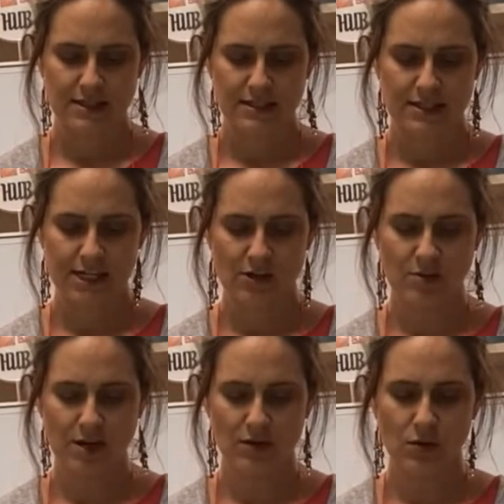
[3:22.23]
See how I'm
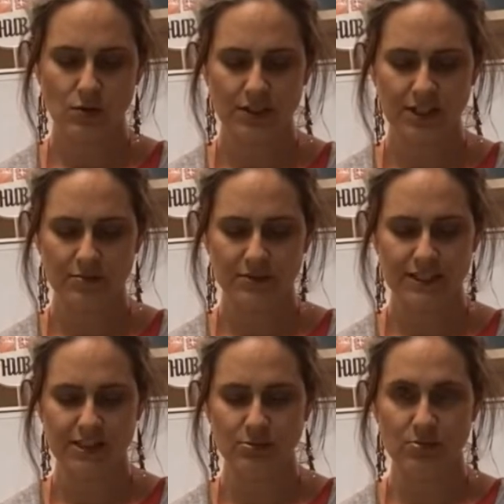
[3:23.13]
kind of holding it in
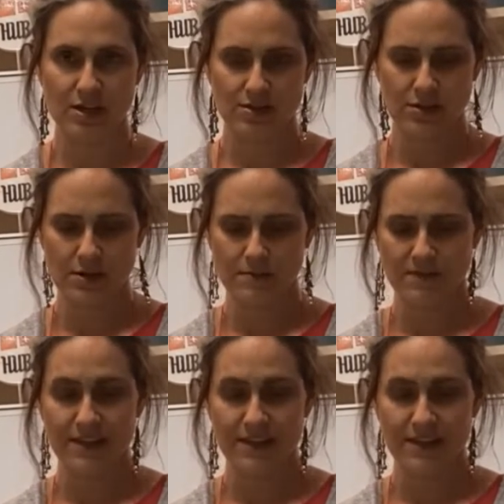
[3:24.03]
place with my thumb?